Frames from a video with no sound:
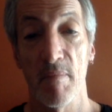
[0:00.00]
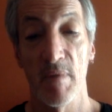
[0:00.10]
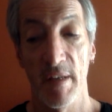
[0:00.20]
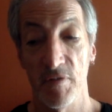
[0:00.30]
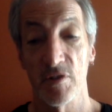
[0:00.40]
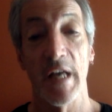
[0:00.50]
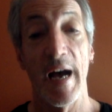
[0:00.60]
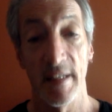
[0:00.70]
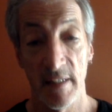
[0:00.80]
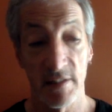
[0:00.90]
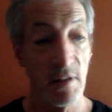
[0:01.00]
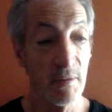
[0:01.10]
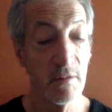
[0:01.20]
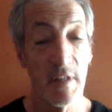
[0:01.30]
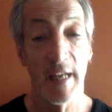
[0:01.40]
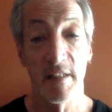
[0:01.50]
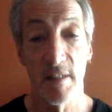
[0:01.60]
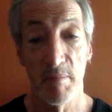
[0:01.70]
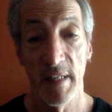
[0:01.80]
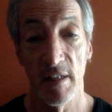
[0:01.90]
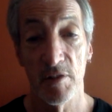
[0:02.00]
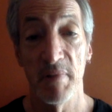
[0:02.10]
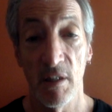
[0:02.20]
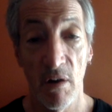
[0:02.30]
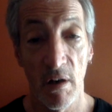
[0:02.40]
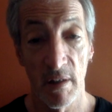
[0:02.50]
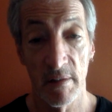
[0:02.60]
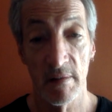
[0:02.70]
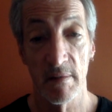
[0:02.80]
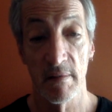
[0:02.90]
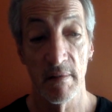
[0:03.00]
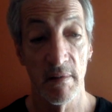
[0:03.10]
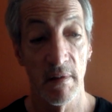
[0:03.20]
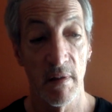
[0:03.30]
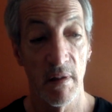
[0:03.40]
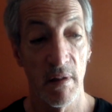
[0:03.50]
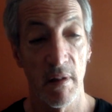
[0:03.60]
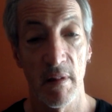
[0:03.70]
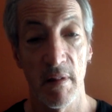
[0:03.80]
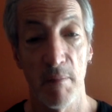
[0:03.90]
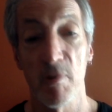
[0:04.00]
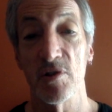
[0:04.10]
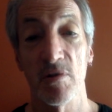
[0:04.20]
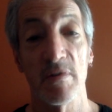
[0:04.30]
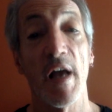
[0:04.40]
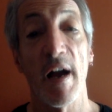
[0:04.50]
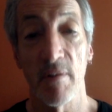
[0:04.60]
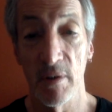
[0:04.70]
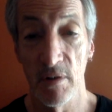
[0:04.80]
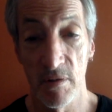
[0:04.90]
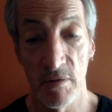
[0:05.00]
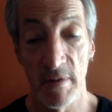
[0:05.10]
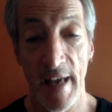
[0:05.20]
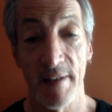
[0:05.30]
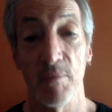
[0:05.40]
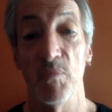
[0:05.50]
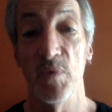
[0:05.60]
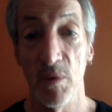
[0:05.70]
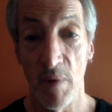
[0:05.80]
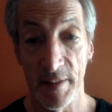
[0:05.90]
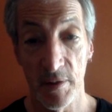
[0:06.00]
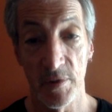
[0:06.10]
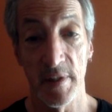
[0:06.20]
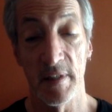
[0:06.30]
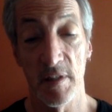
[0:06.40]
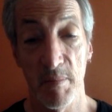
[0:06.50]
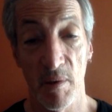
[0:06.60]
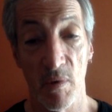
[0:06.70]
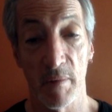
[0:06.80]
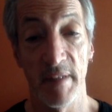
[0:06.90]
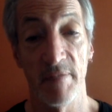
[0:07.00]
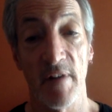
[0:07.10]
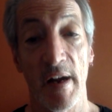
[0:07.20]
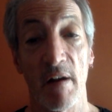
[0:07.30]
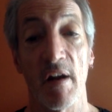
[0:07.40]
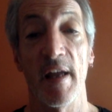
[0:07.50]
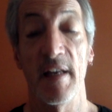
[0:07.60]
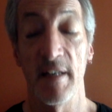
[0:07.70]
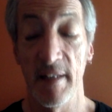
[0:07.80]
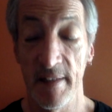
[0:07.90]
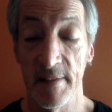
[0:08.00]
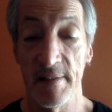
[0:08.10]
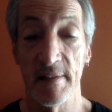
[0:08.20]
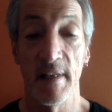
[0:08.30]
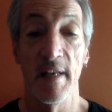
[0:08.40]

If you're tied to somebody else, because the person who's hiring you to do that will want those things to be a work made for hire, and it is